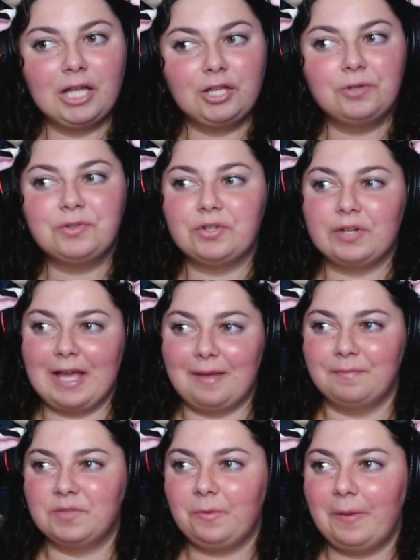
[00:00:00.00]

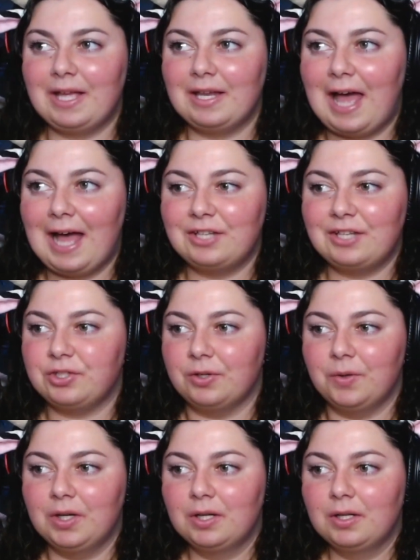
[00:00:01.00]
username so I can add
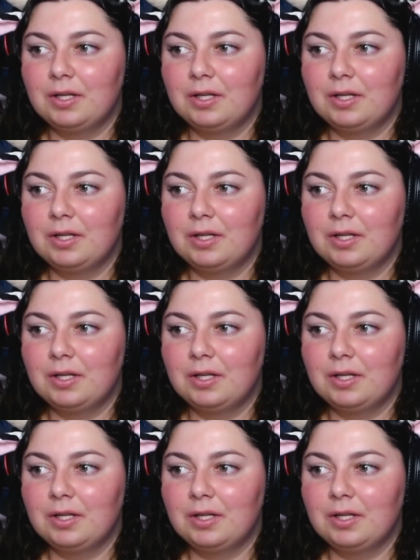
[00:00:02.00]
you.